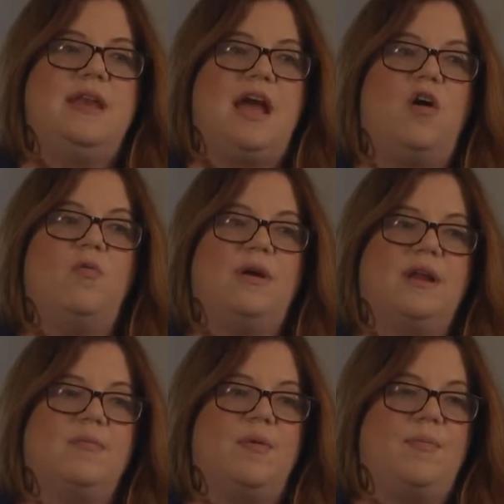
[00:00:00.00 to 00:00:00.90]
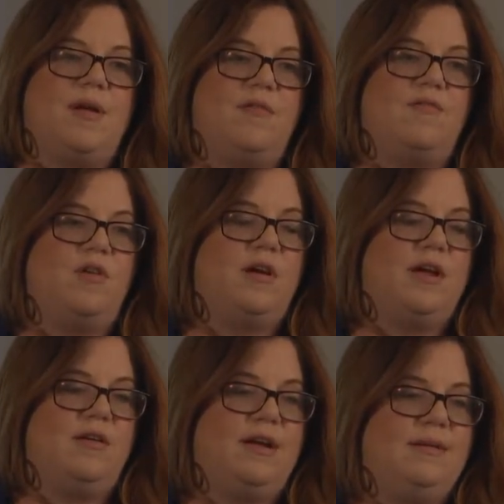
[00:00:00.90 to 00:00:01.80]
Now we're going to prepare for our
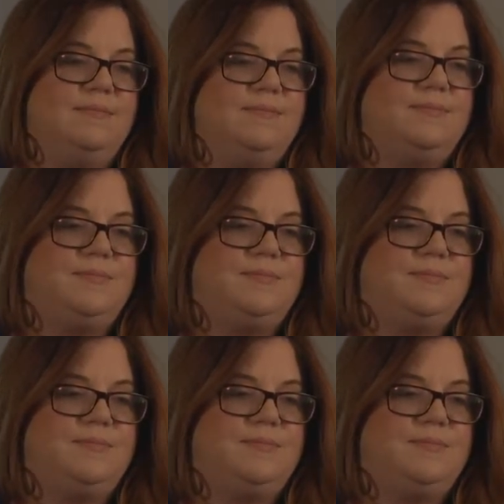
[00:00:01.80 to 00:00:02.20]
hearing.